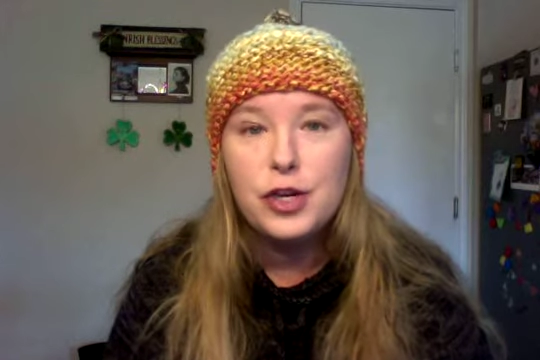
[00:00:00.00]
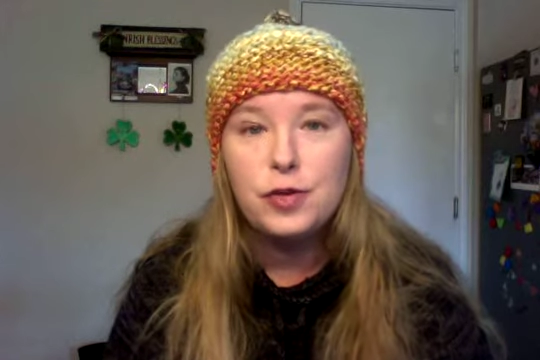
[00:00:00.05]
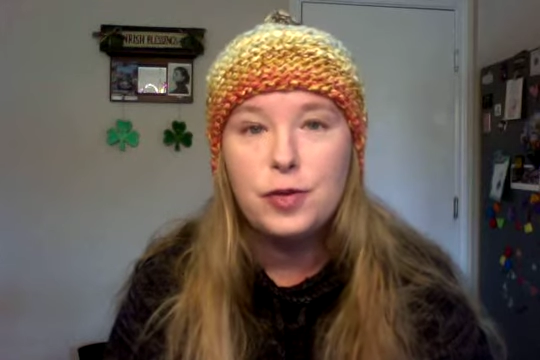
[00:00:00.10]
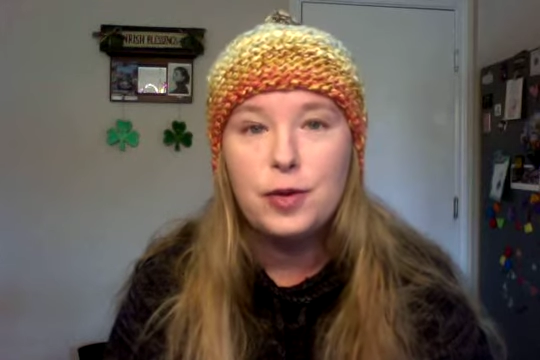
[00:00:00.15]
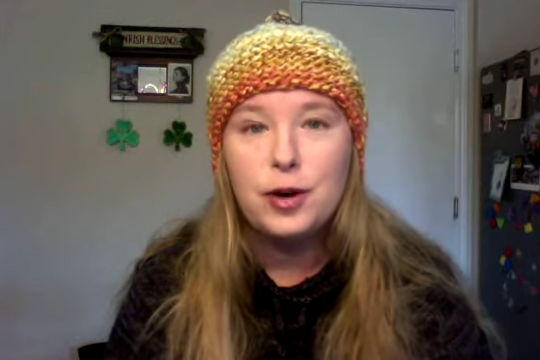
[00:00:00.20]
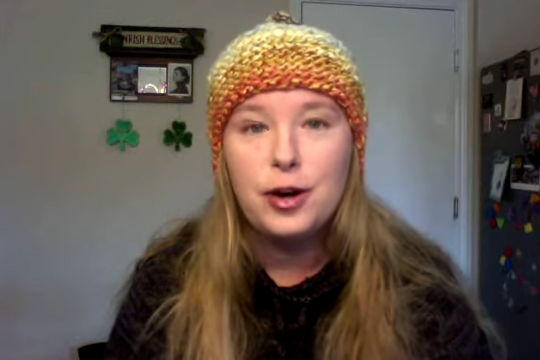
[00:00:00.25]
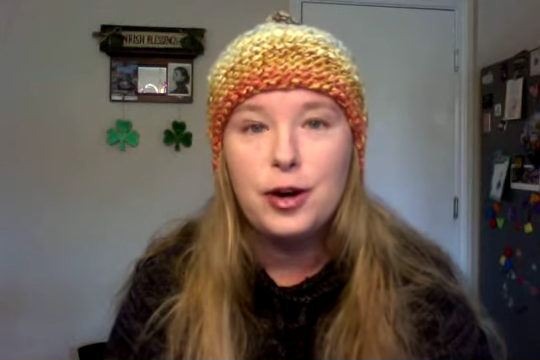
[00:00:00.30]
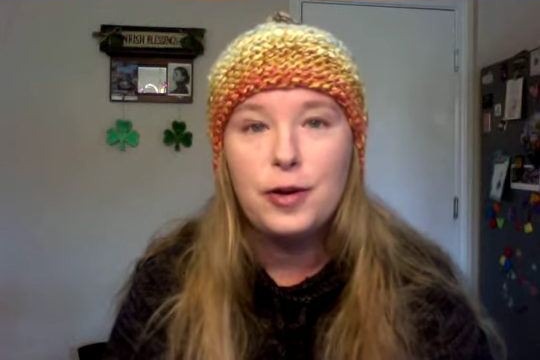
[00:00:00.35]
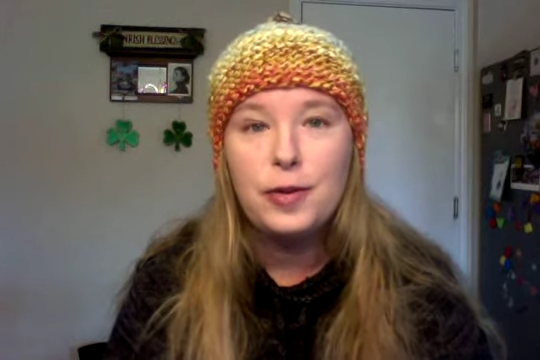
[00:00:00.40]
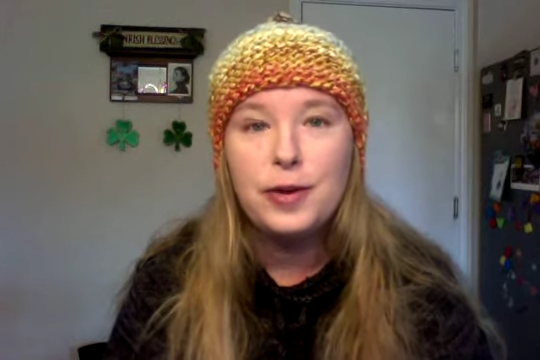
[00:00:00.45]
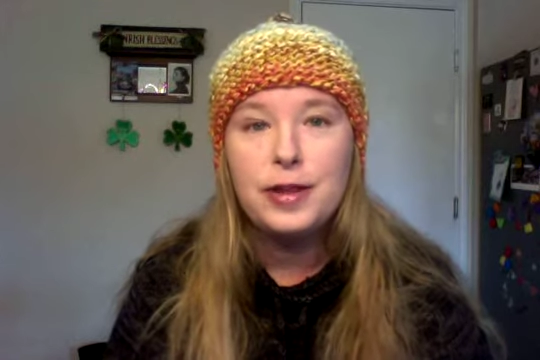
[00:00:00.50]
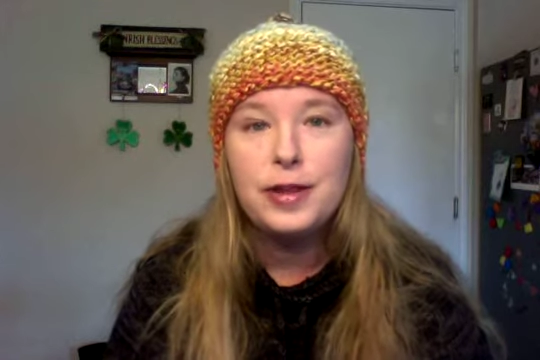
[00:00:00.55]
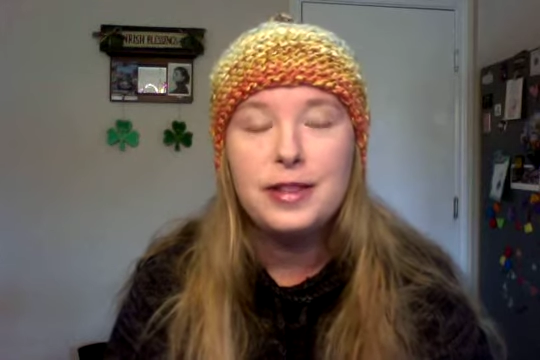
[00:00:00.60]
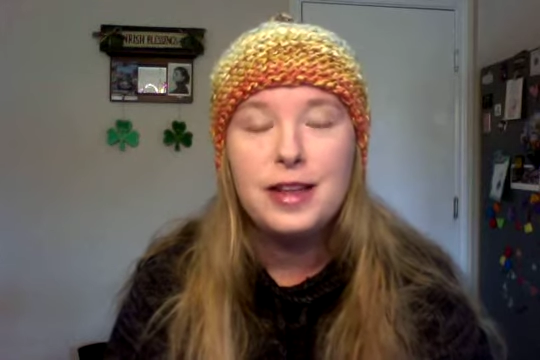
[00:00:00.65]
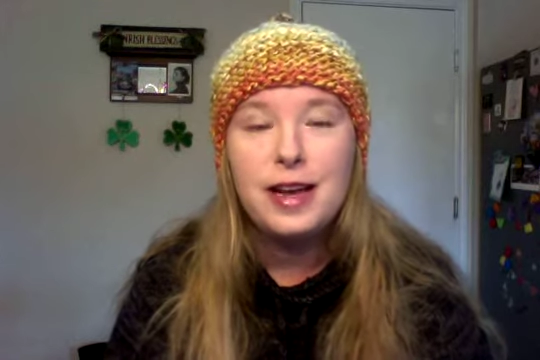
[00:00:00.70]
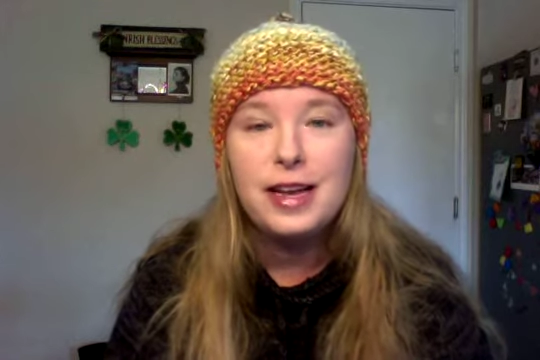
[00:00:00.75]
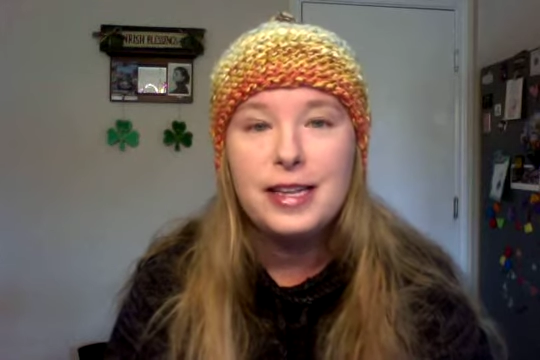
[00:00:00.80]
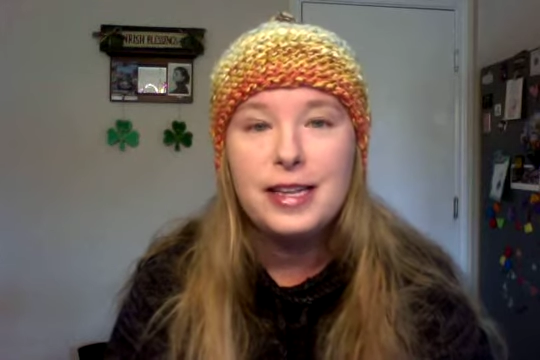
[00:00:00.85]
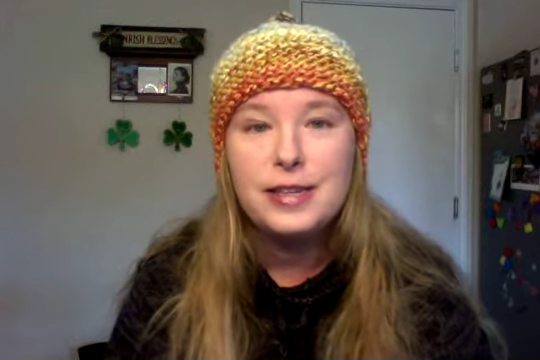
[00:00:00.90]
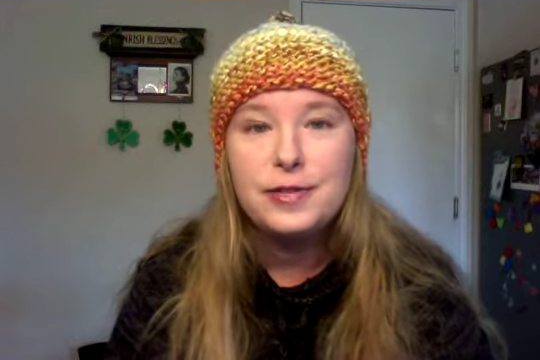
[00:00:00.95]
from her with
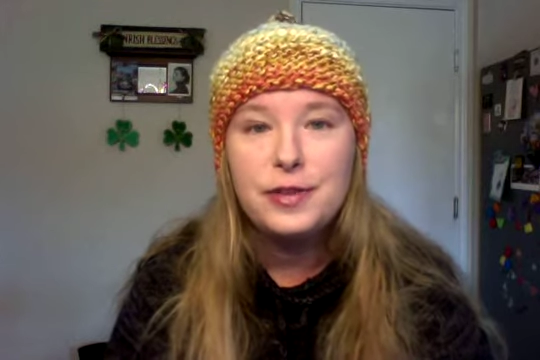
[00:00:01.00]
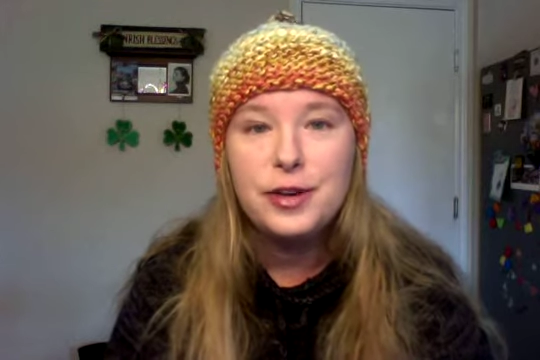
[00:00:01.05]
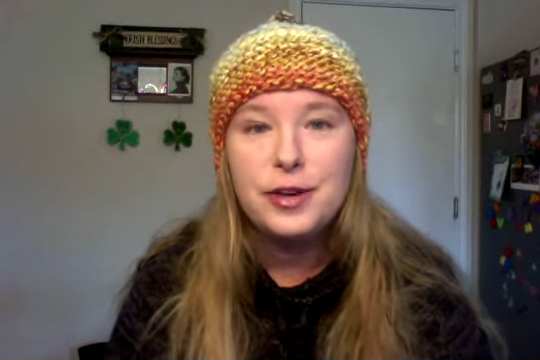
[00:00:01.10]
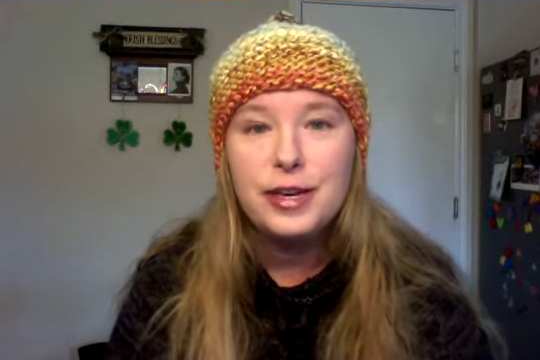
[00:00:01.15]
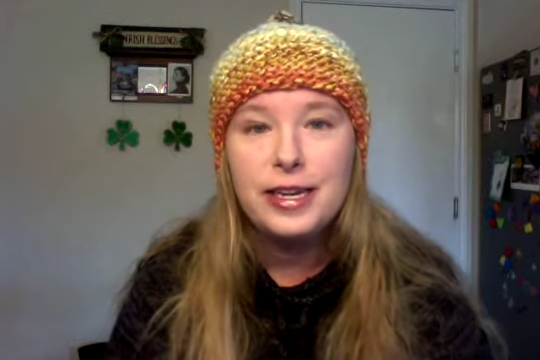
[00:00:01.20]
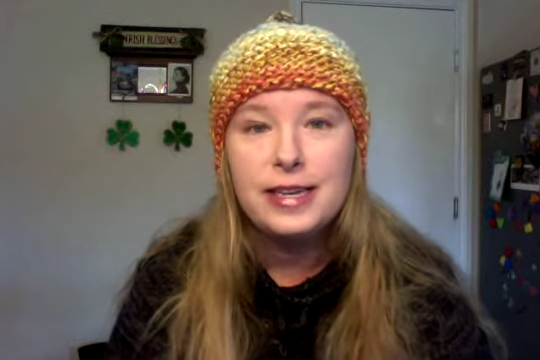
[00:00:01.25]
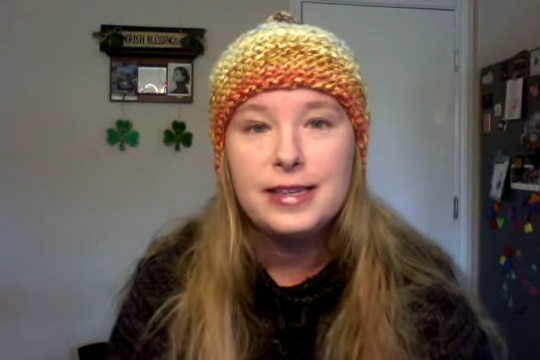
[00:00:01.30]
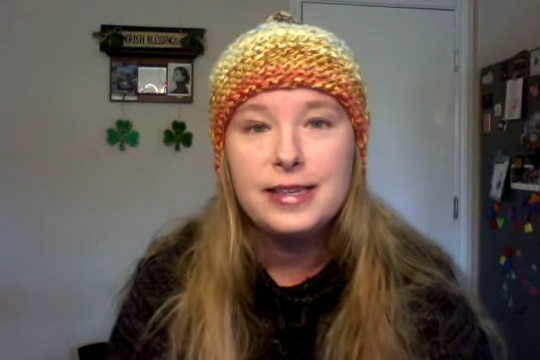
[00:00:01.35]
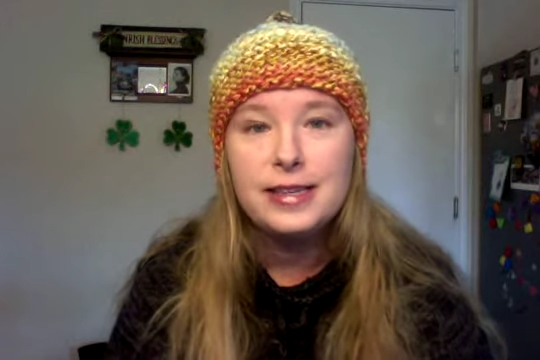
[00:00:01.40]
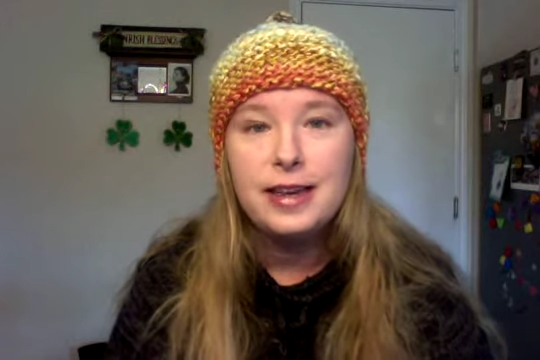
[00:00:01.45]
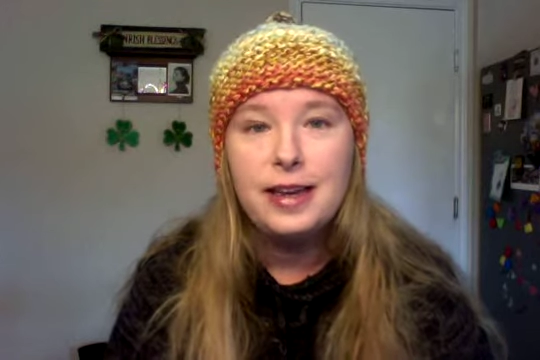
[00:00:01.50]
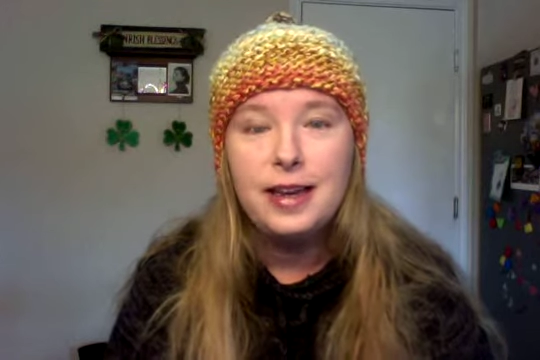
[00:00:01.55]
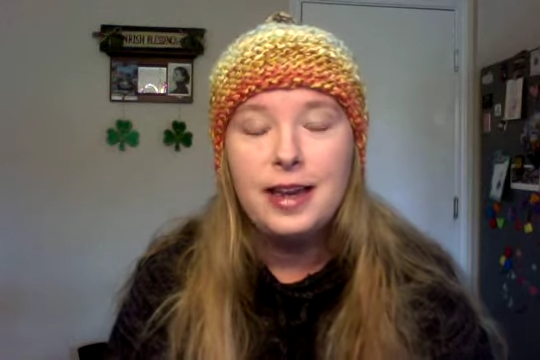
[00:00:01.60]
lots of goodies.